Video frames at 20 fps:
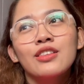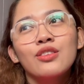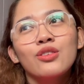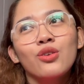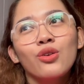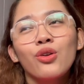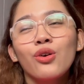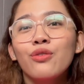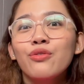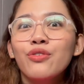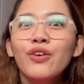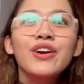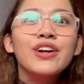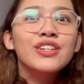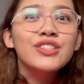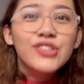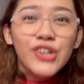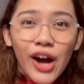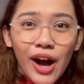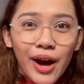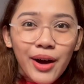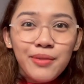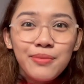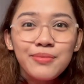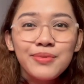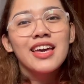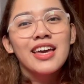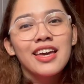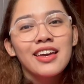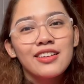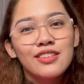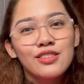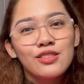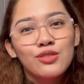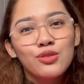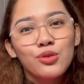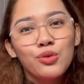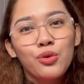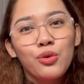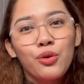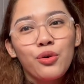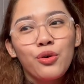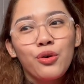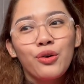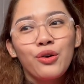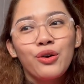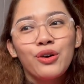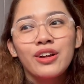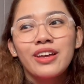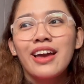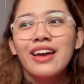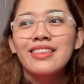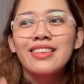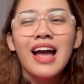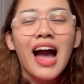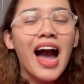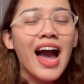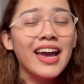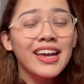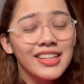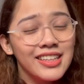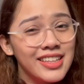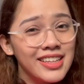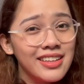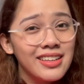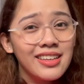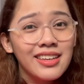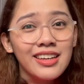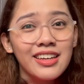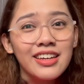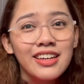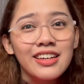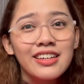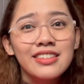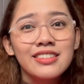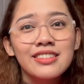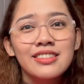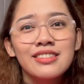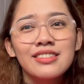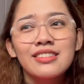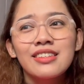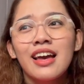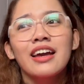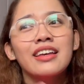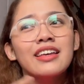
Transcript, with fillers: to look for a job is to get IDs,